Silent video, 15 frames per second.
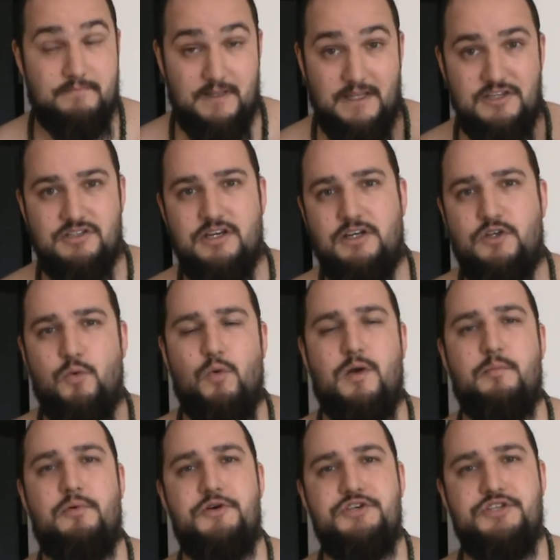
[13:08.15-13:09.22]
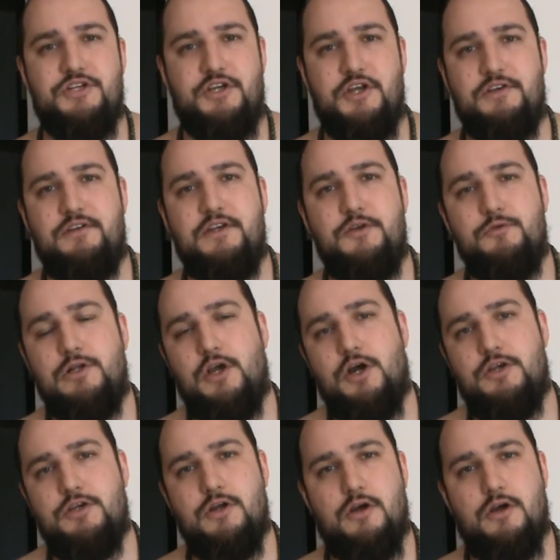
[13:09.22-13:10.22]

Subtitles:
listening to one person continually on